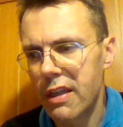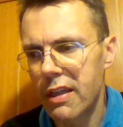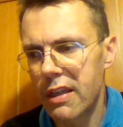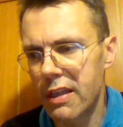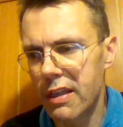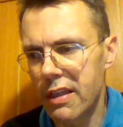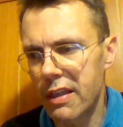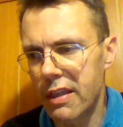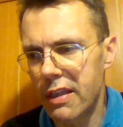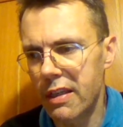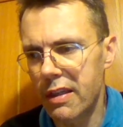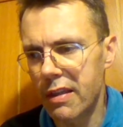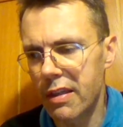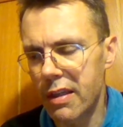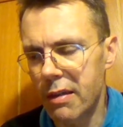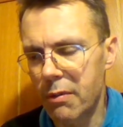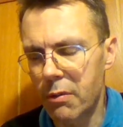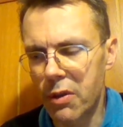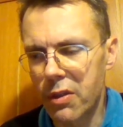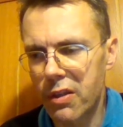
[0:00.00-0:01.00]
Uh,
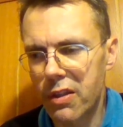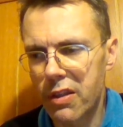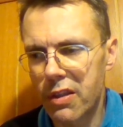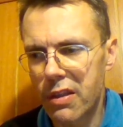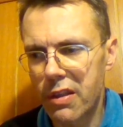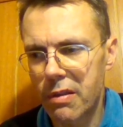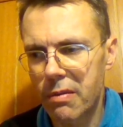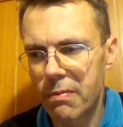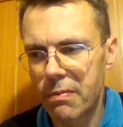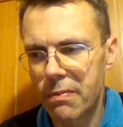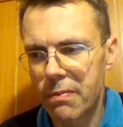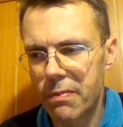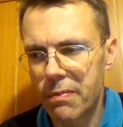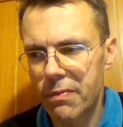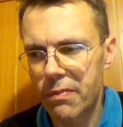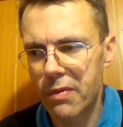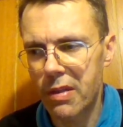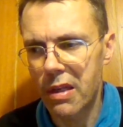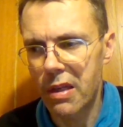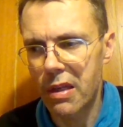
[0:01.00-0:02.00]
it was
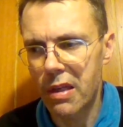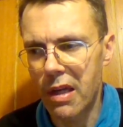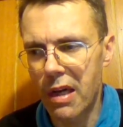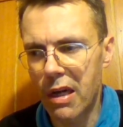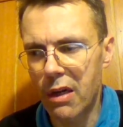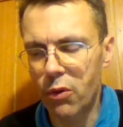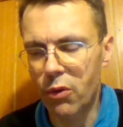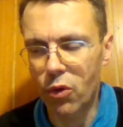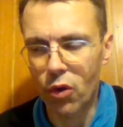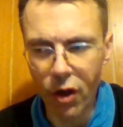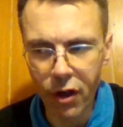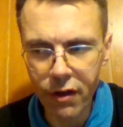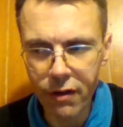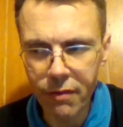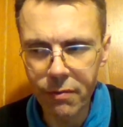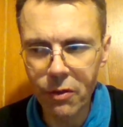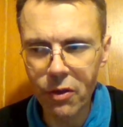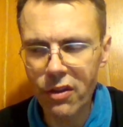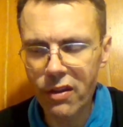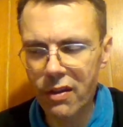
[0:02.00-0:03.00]

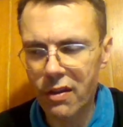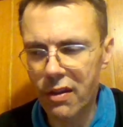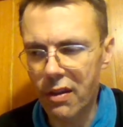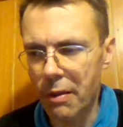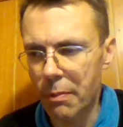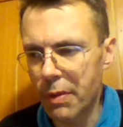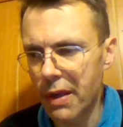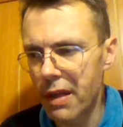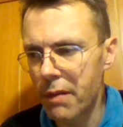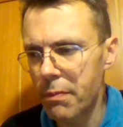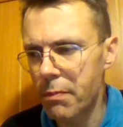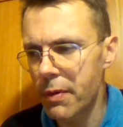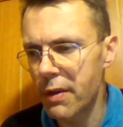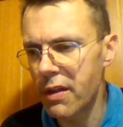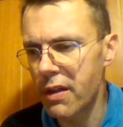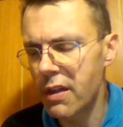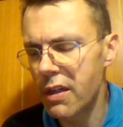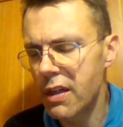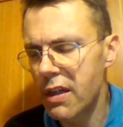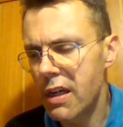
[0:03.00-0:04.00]
autonomous on the
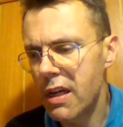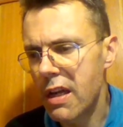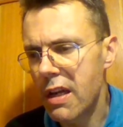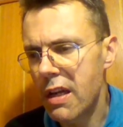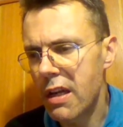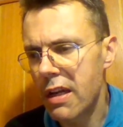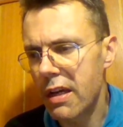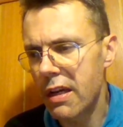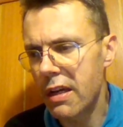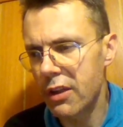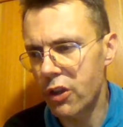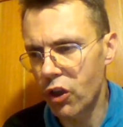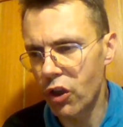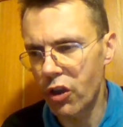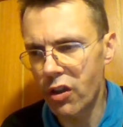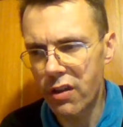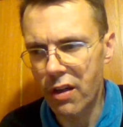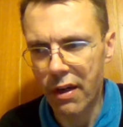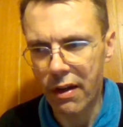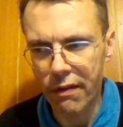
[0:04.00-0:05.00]
paper, uh,
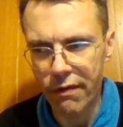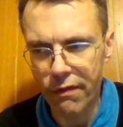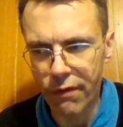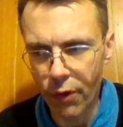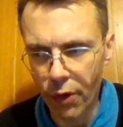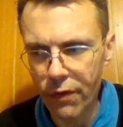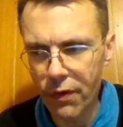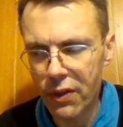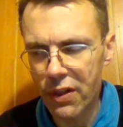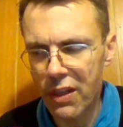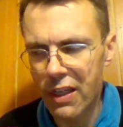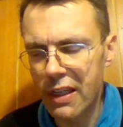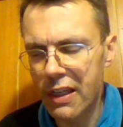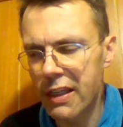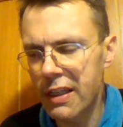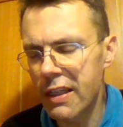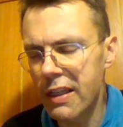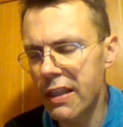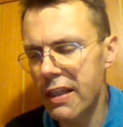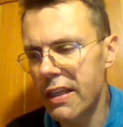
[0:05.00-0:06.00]
just like a
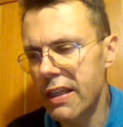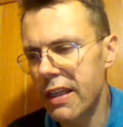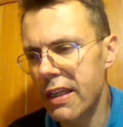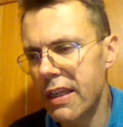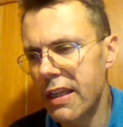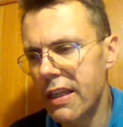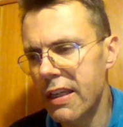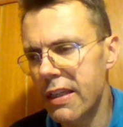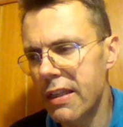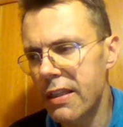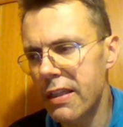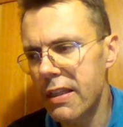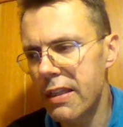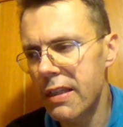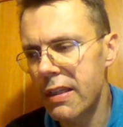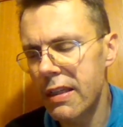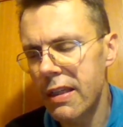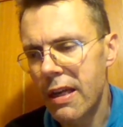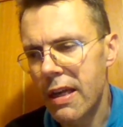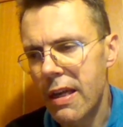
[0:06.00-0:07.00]
Vojvodina, and
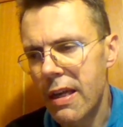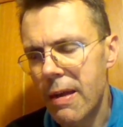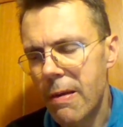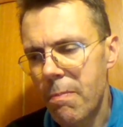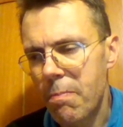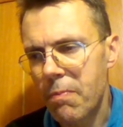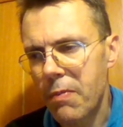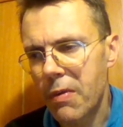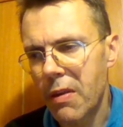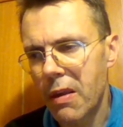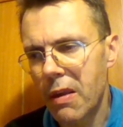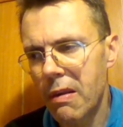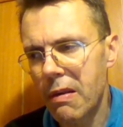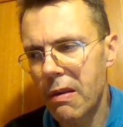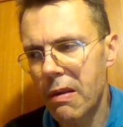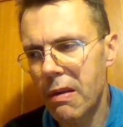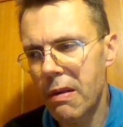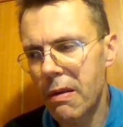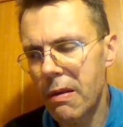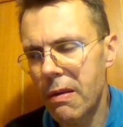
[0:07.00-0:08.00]

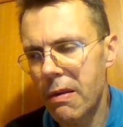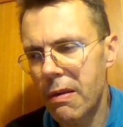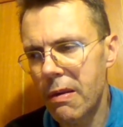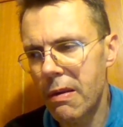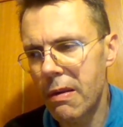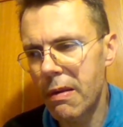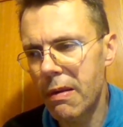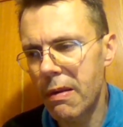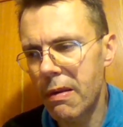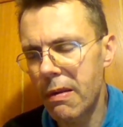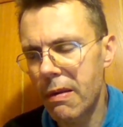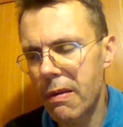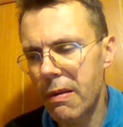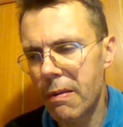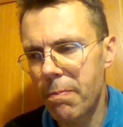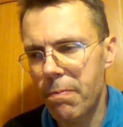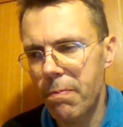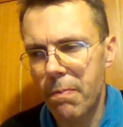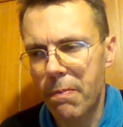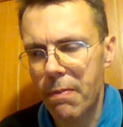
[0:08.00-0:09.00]

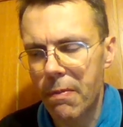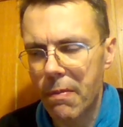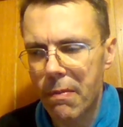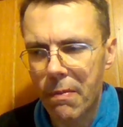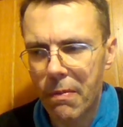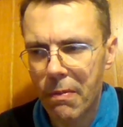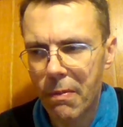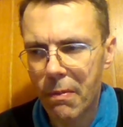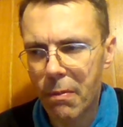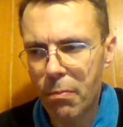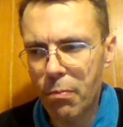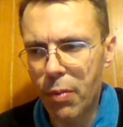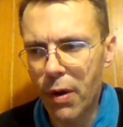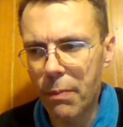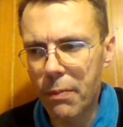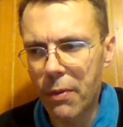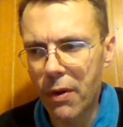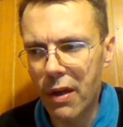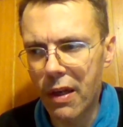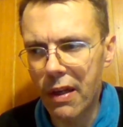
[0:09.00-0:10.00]
uh,
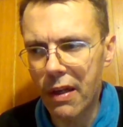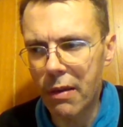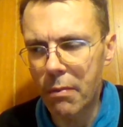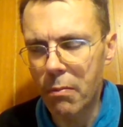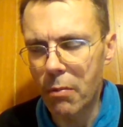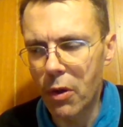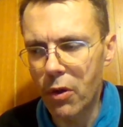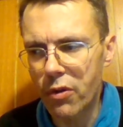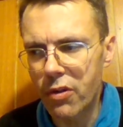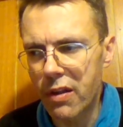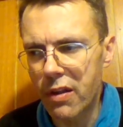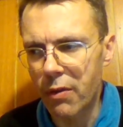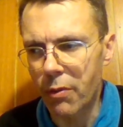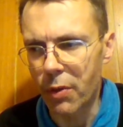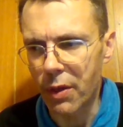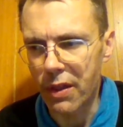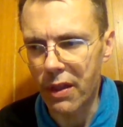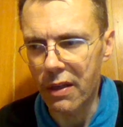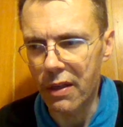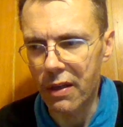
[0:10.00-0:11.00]
populated mostly
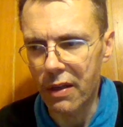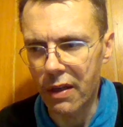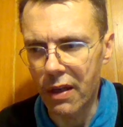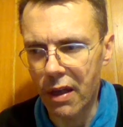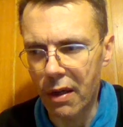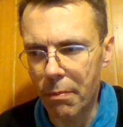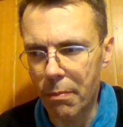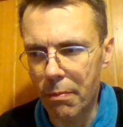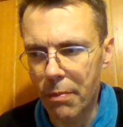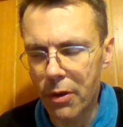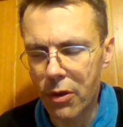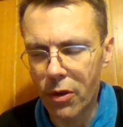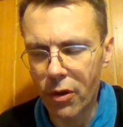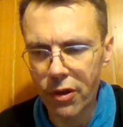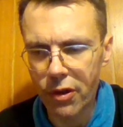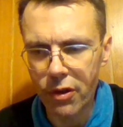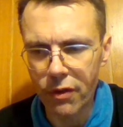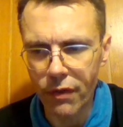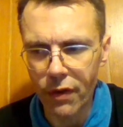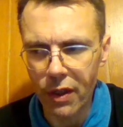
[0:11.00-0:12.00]
with uh,
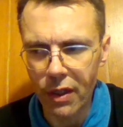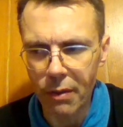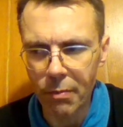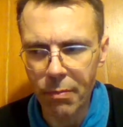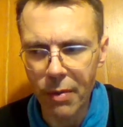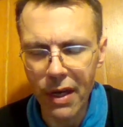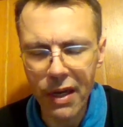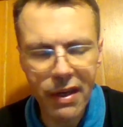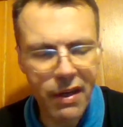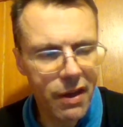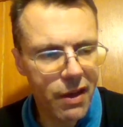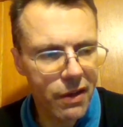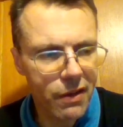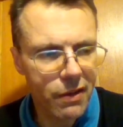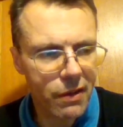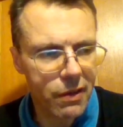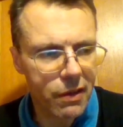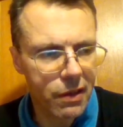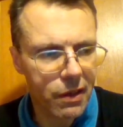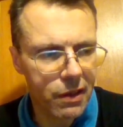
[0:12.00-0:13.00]
Kosovo
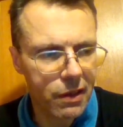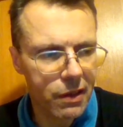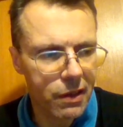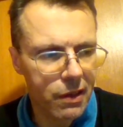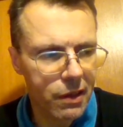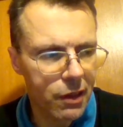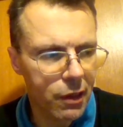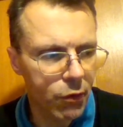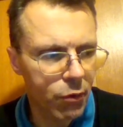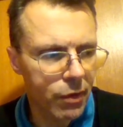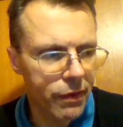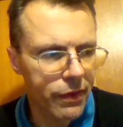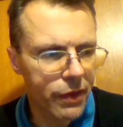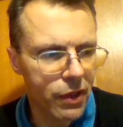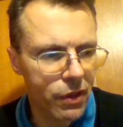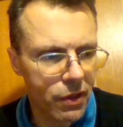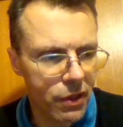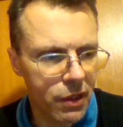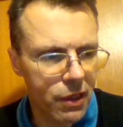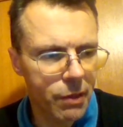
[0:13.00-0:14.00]
Albanians. Uh, however,
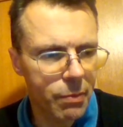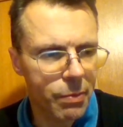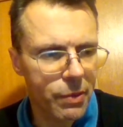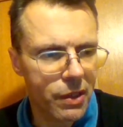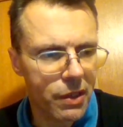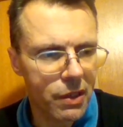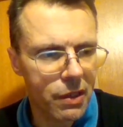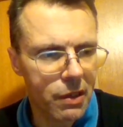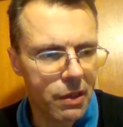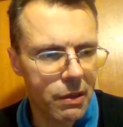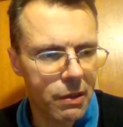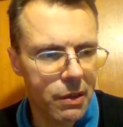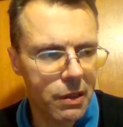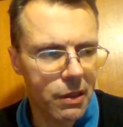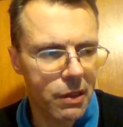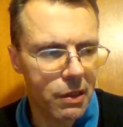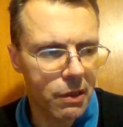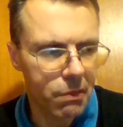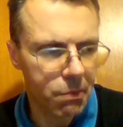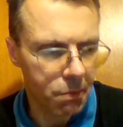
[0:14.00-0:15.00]
Serbs
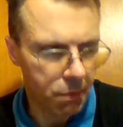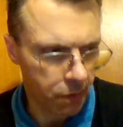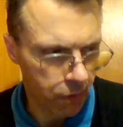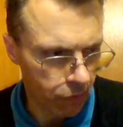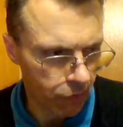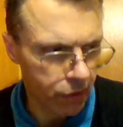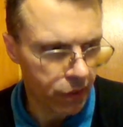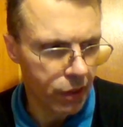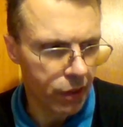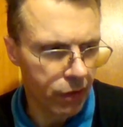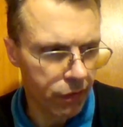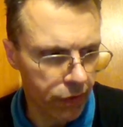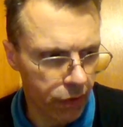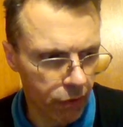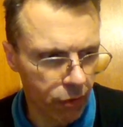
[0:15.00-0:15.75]
uh, reserved the